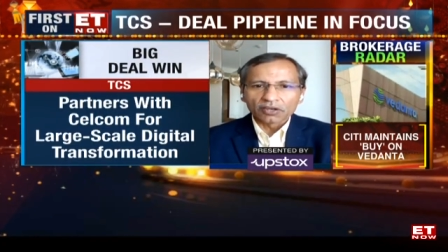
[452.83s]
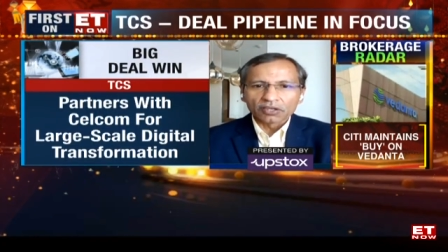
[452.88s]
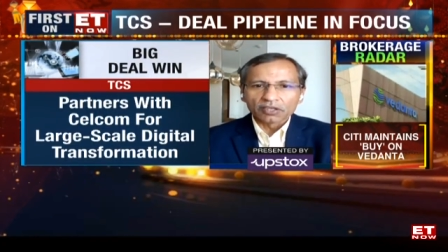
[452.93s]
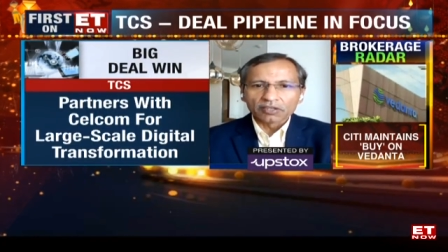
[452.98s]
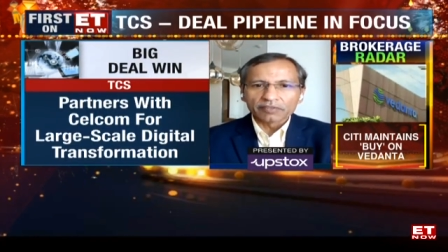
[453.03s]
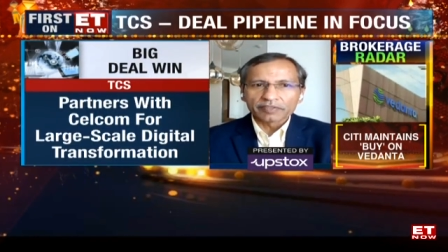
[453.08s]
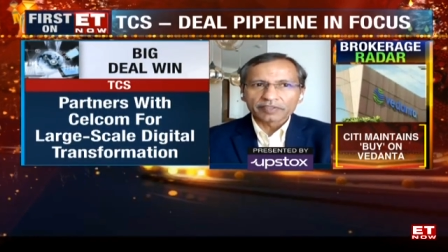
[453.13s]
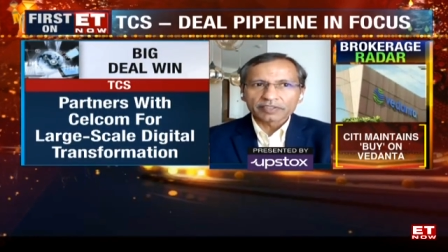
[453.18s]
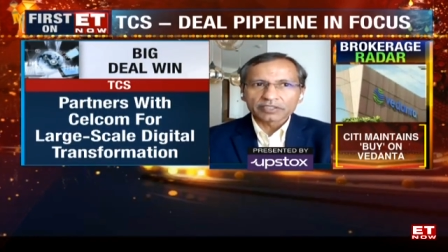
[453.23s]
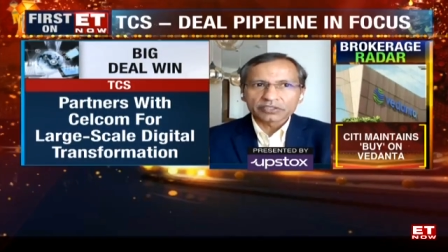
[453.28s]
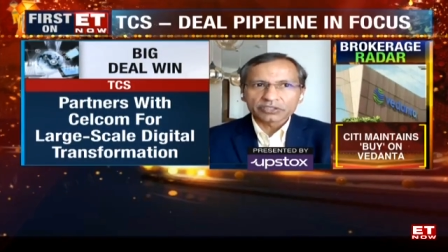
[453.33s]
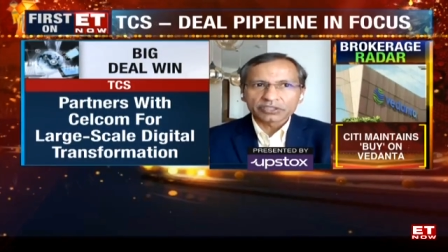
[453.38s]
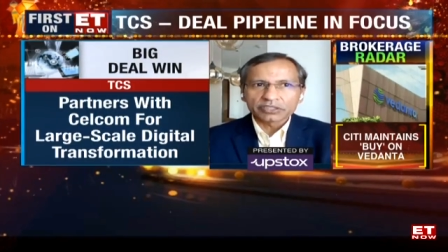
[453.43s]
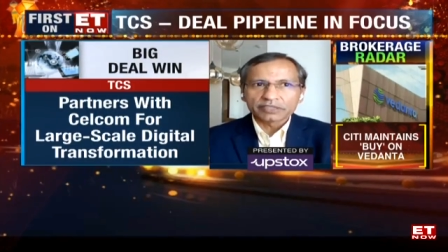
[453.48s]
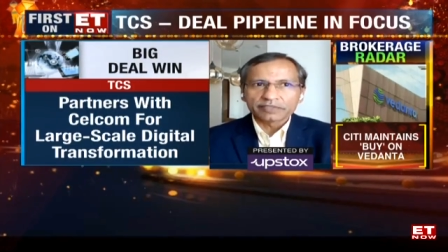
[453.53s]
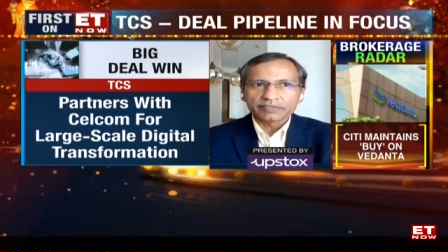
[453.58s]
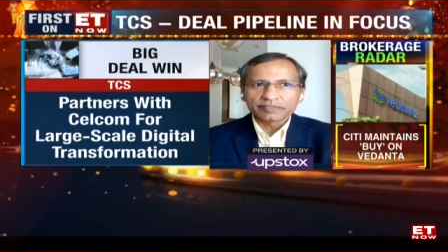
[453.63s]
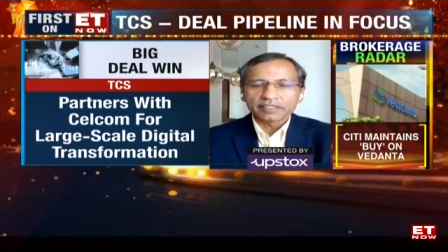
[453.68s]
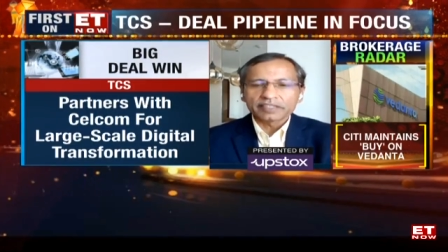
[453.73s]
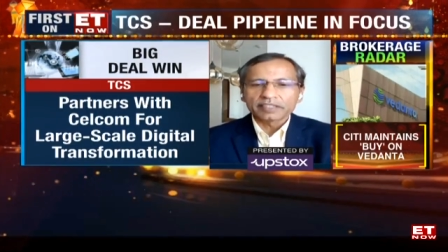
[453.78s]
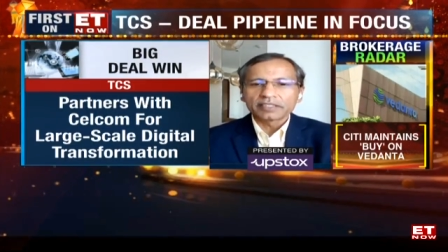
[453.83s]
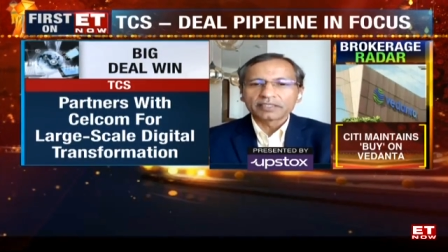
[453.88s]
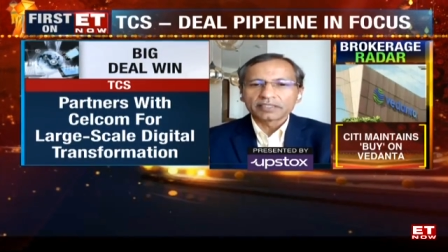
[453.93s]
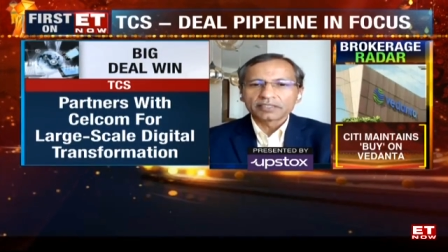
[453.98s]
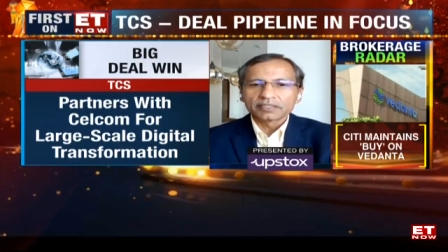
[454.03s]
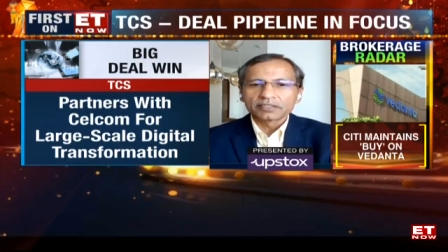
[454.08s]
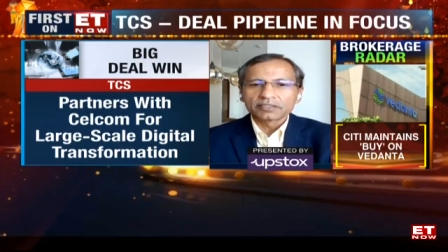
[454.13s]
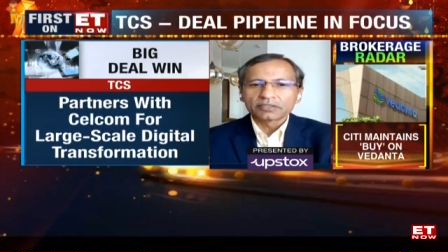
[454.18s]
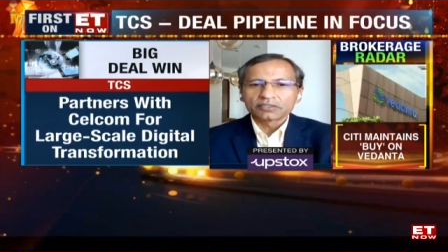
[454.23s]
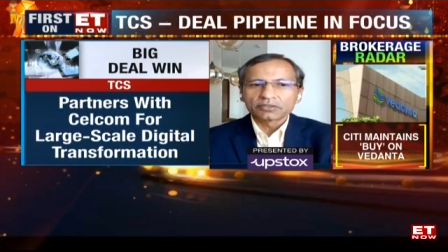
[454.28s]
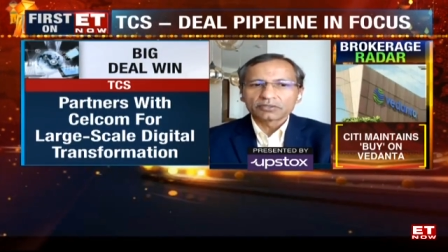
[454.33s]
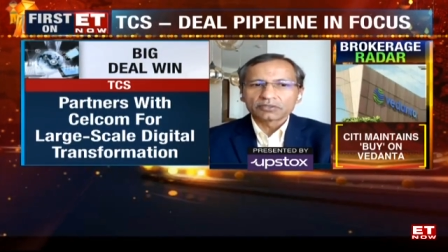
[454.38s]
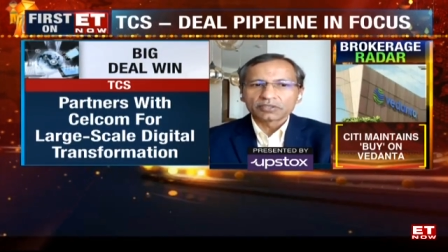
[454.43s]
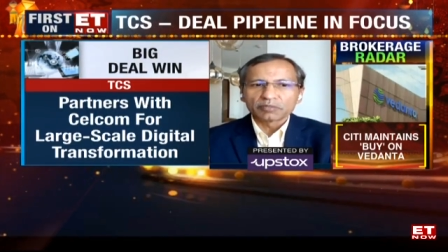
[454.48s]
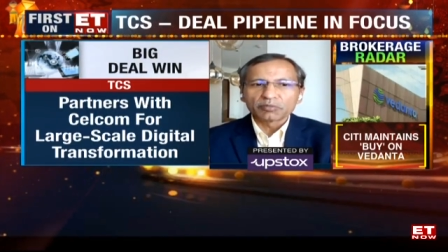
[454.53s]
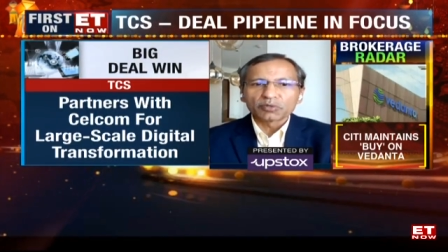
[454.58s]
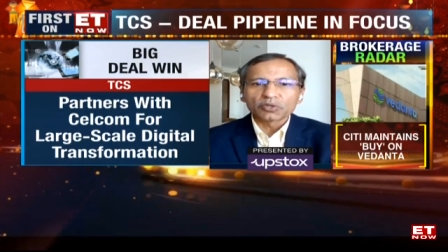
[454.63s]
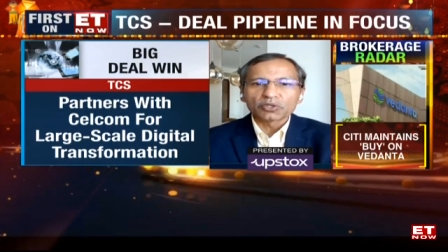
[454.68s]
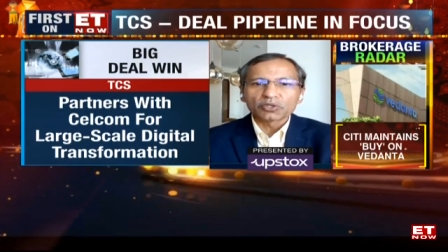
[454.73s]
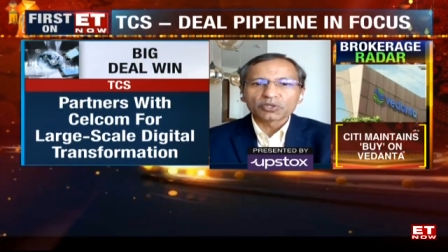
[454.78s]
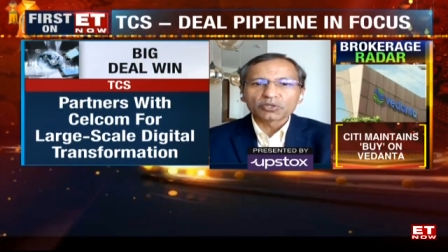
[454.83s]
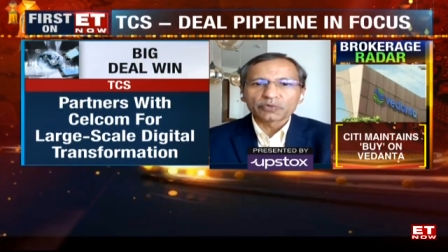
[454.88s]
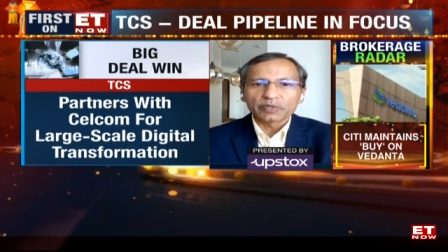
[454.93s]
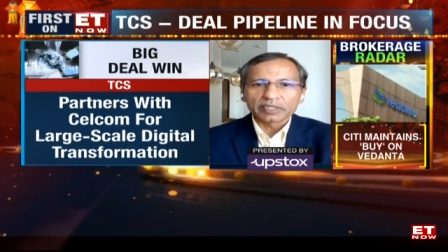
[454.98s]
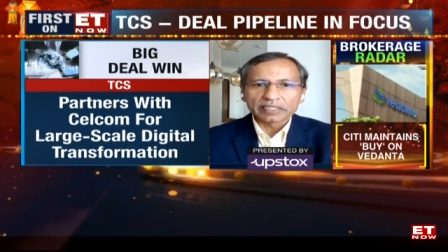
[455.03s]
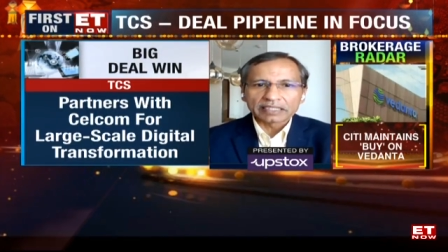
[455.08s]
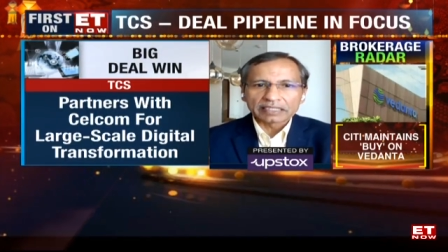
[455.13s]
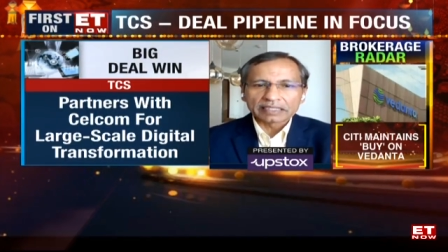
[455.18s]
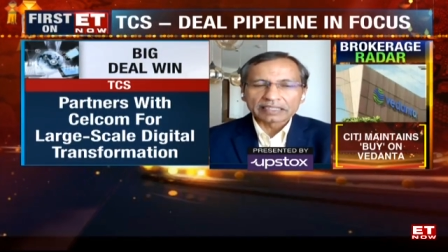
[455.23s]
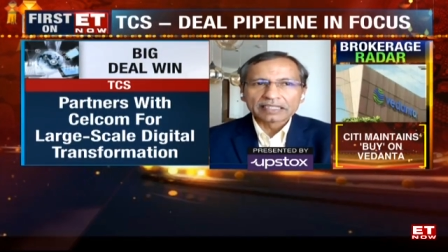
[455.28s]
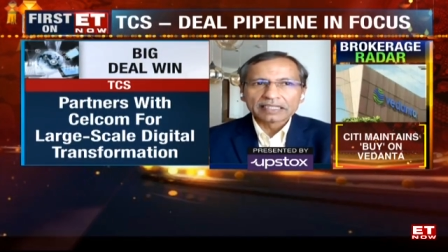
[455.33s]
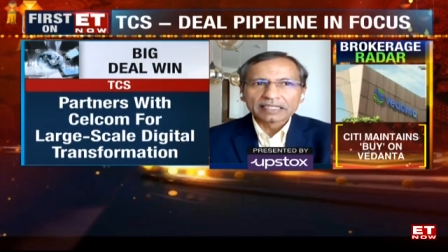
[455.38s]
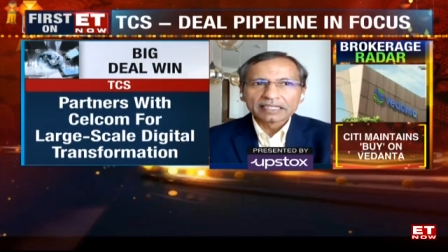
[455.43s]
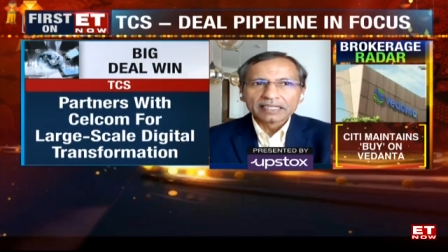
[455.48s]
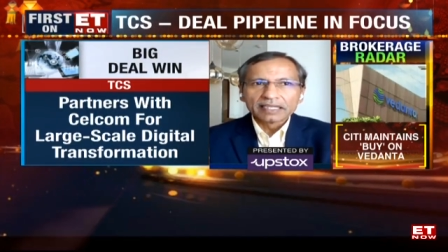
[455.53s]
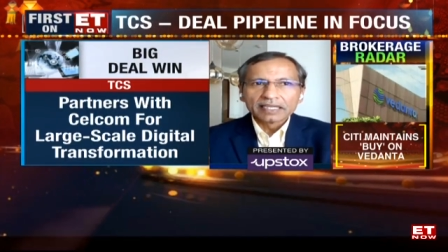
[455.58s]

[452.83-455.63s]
all of us shifted to remote working.